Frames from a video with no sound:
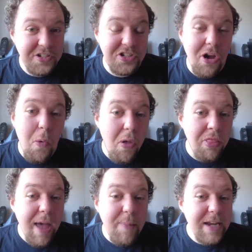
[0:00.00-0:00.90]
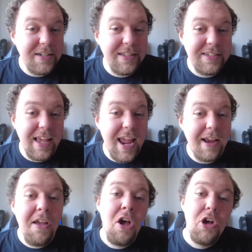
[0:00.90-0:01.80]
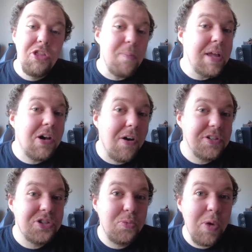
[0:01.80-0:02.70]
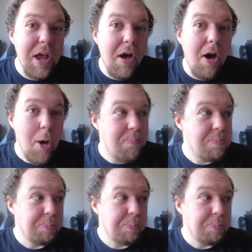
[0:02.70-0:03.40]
So they're basically saying that because we are